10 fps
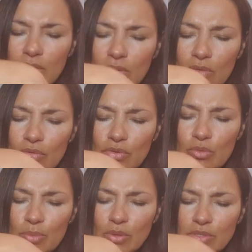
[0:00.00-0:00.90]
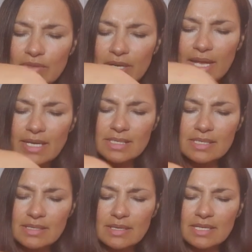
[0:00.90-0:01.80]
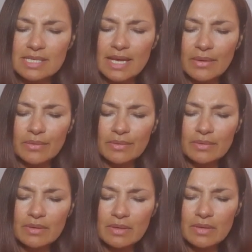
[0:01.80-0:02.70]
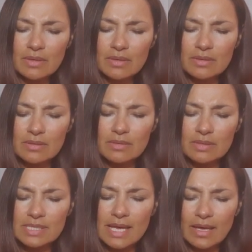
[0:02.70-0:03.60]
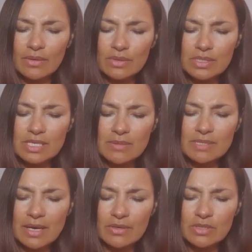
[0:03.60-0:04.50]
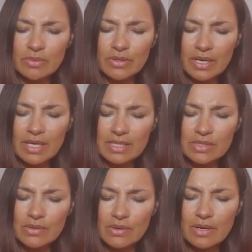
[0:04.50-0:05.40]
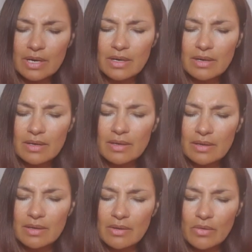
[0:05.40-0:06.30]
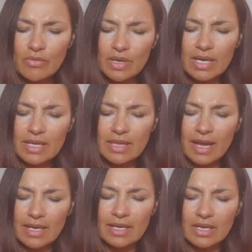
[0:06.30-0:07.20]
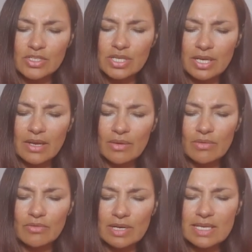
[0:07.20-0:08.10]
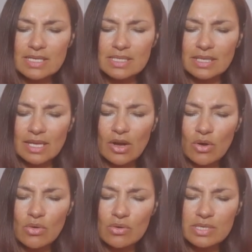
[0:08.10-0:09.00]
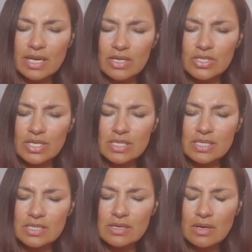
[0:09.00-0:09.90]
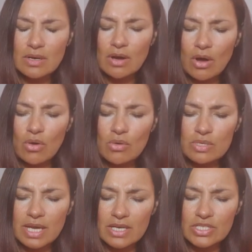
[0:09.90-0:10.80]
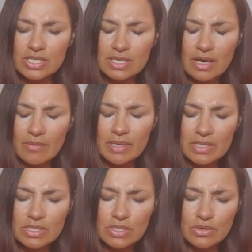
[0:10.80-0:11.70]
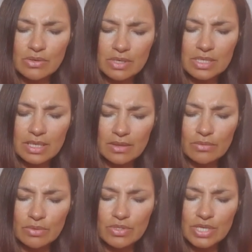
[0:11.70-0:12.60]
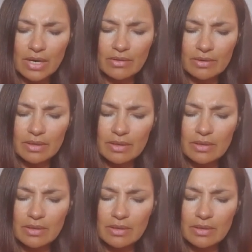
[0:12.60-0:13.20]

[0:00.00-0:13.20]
through both of your legs and down, deep down to Mother Earth's core. Feeling that connection now and releasing the old energies that are being stored in the root chakra,